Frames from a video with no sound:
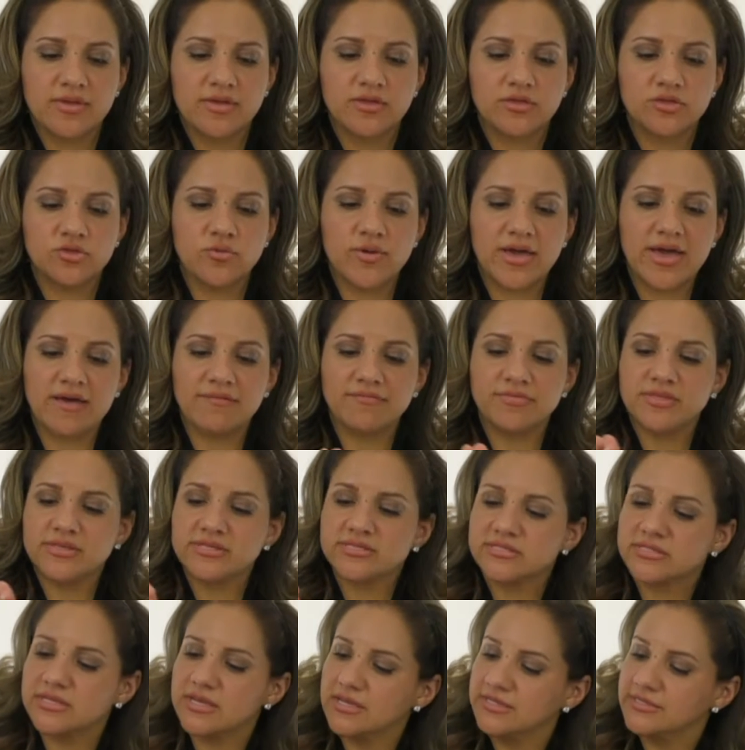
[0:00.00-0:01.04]
you have
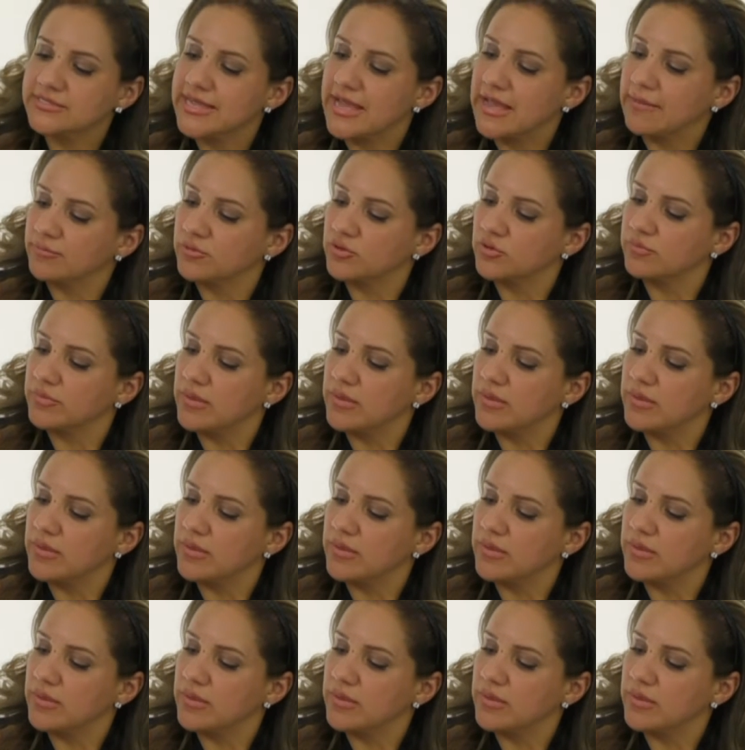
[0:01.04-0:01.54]
this adapter